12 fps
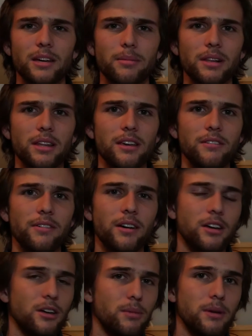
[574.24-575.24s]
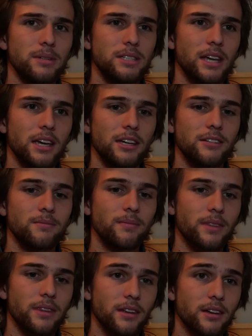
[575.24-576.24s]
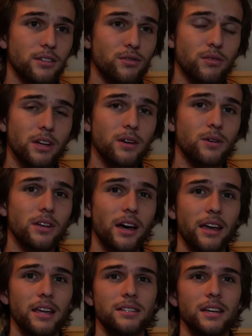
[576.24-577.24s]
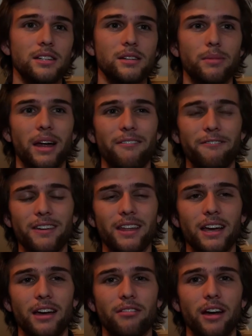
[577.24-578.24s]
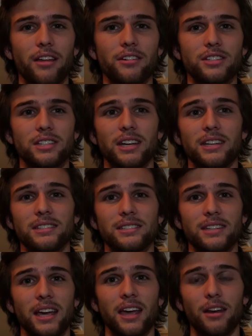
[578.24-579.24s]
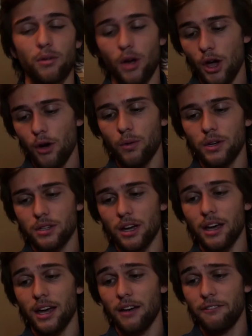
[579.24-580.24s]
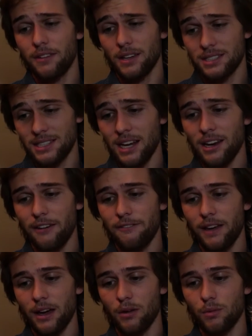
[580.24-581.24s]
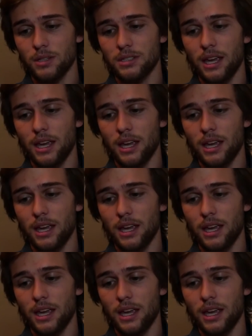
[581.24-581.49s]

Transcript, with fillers: I believe. I could be mistaken. It's really cool docking station, but I feel like I'd rather just get a stand, which a stand I found was